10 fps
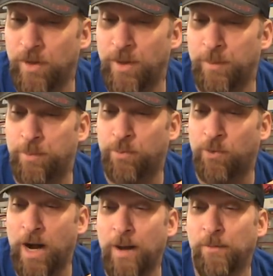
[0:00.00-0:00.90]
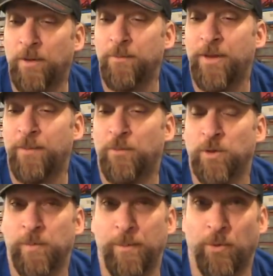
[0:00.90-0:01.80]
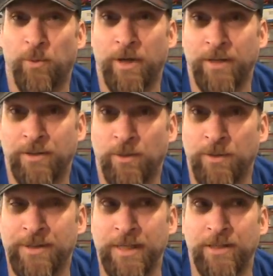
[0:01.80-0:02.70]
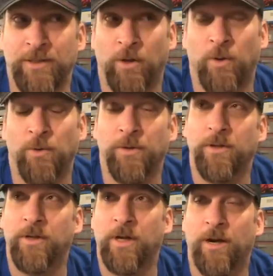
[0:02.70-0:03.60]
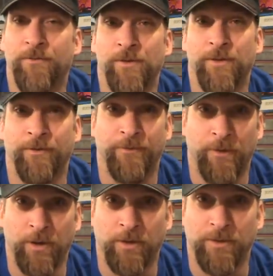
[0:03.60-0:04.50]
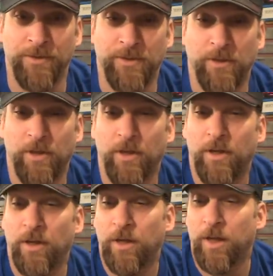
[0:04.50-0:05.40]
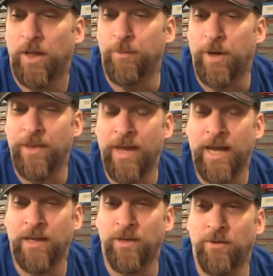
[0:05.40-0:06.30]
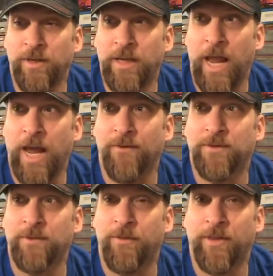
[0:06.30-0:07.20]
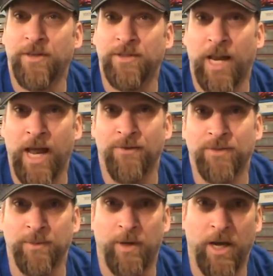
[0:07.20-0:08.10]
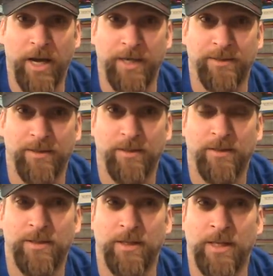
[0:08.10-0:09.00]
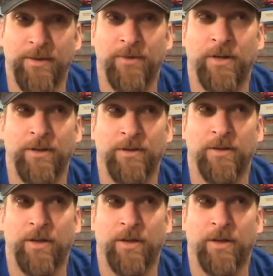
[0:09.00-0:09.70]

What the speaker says: The problem that most people run into is they don't cover their verticals. And by that, you need to have some things that have some height to give it a